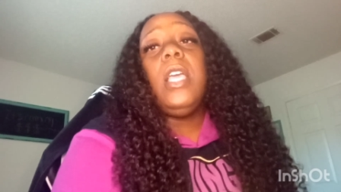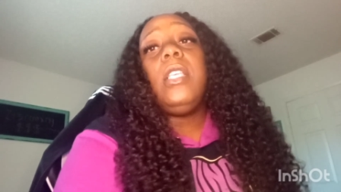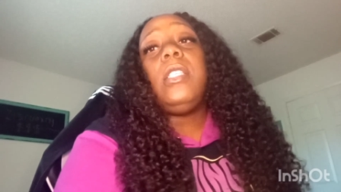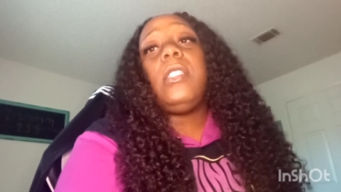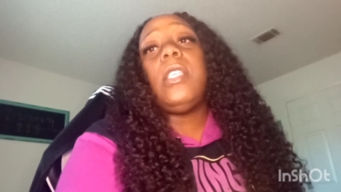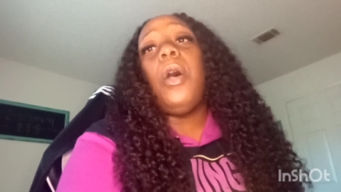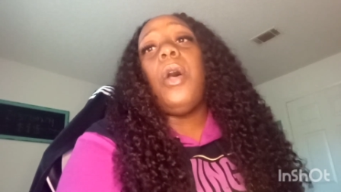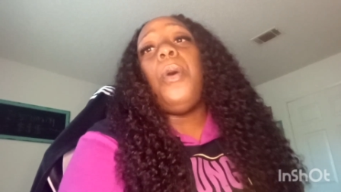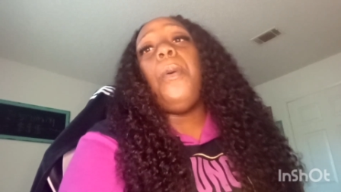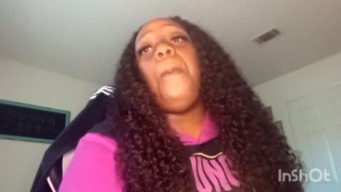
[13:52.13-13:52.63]

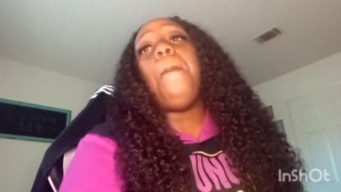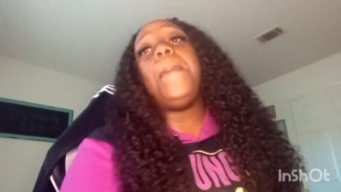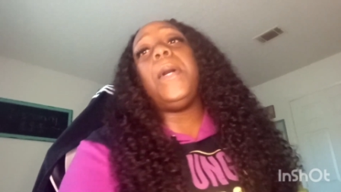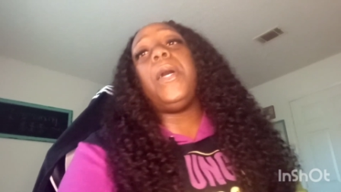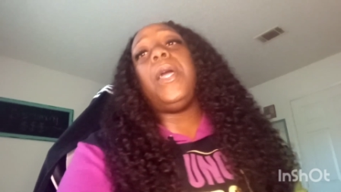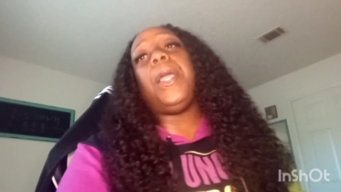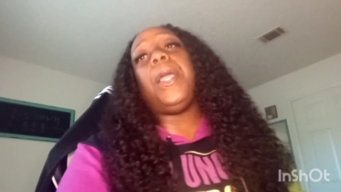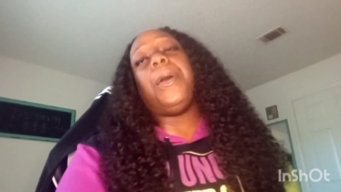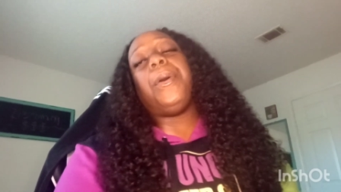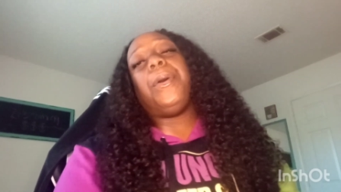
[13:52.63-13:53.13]
So,
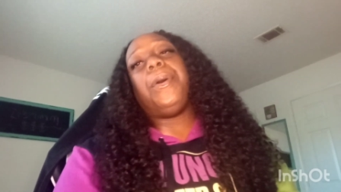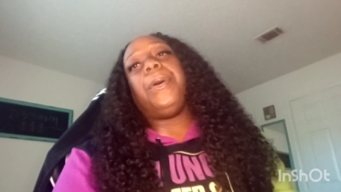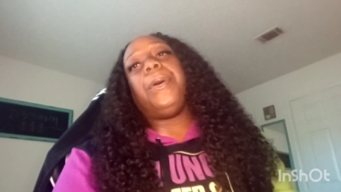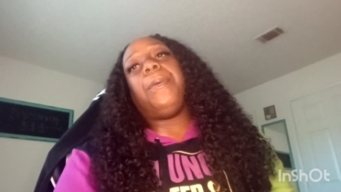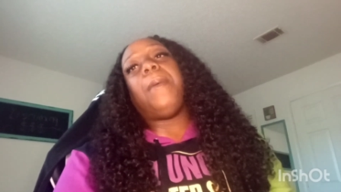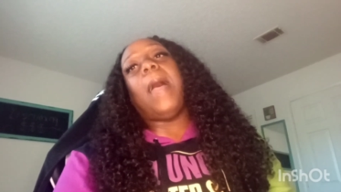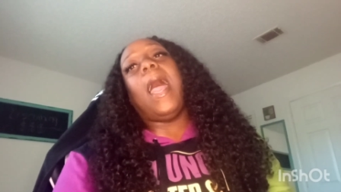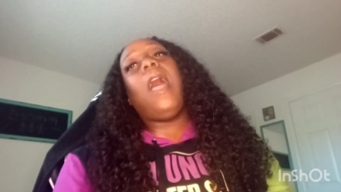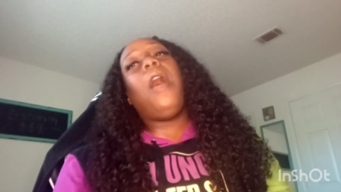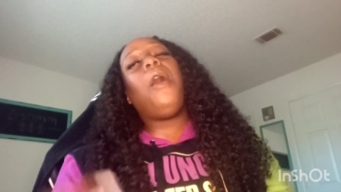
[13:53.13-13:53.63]
but
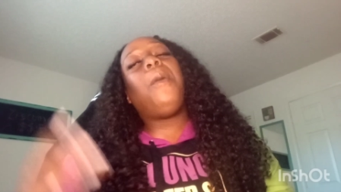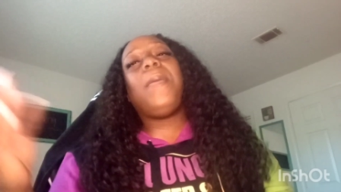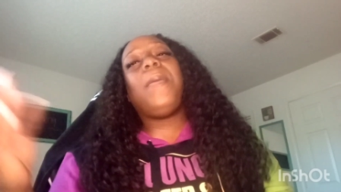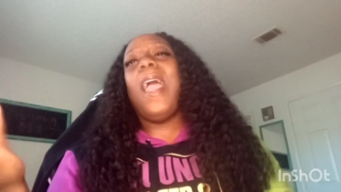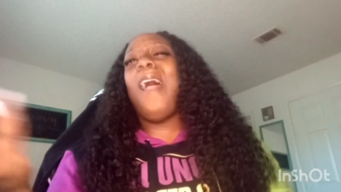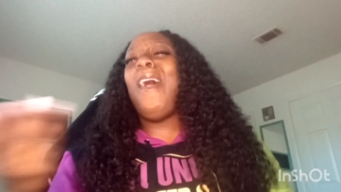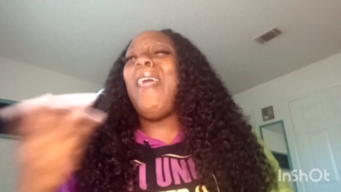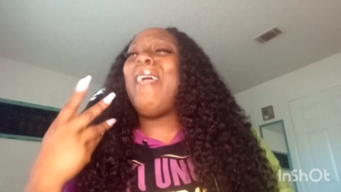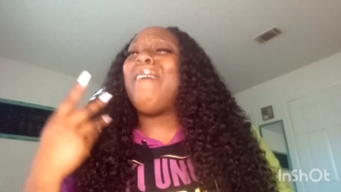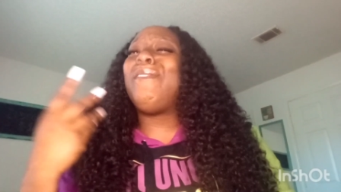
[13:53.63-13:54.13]
I hope
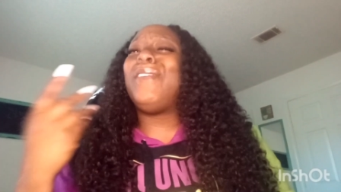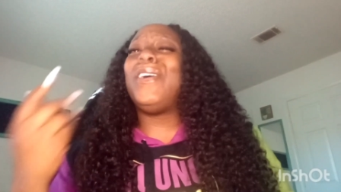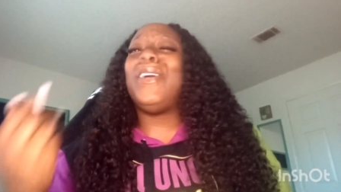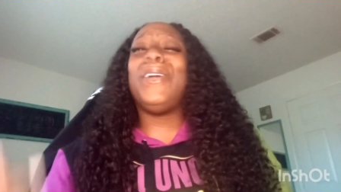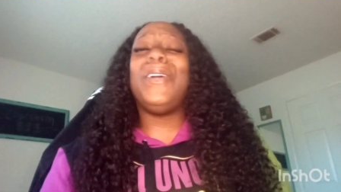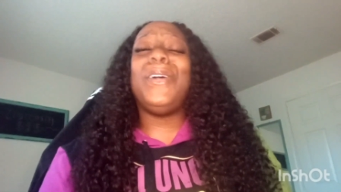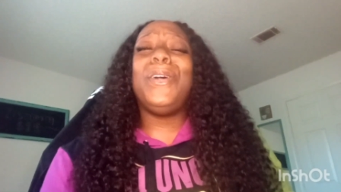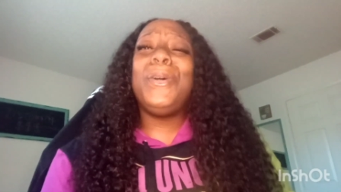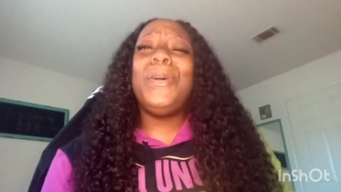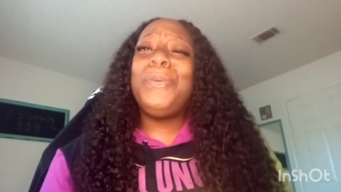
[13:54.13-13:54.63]
y'all have a
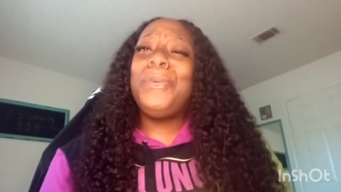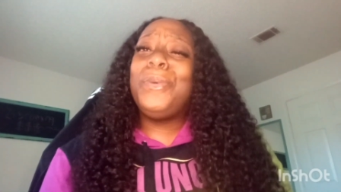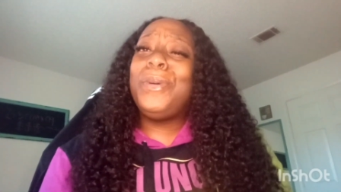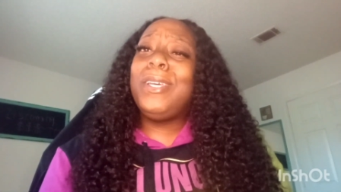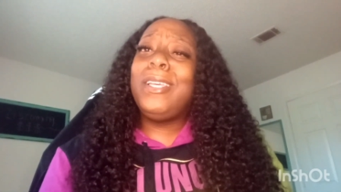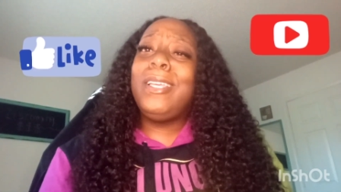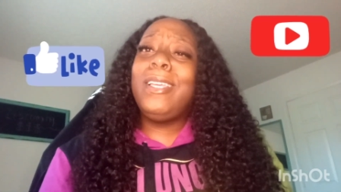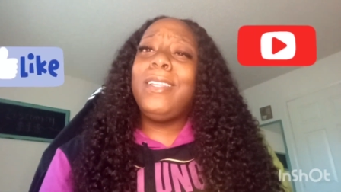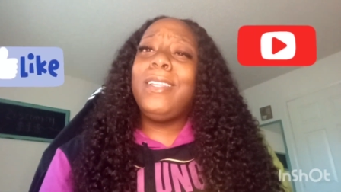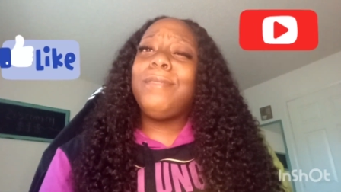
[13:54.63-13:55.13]
good
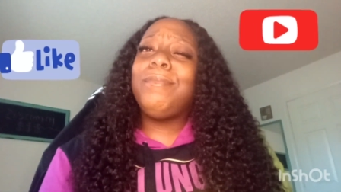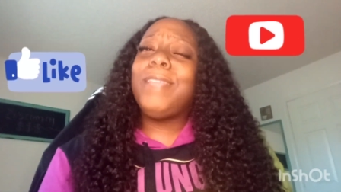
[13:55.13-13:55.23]
one.